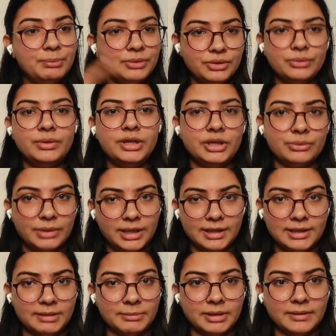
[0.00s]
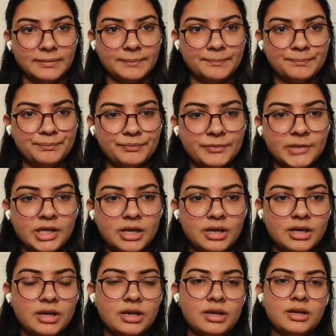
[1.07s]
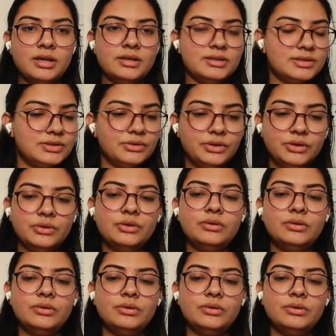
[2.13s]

up you into a dilemma. So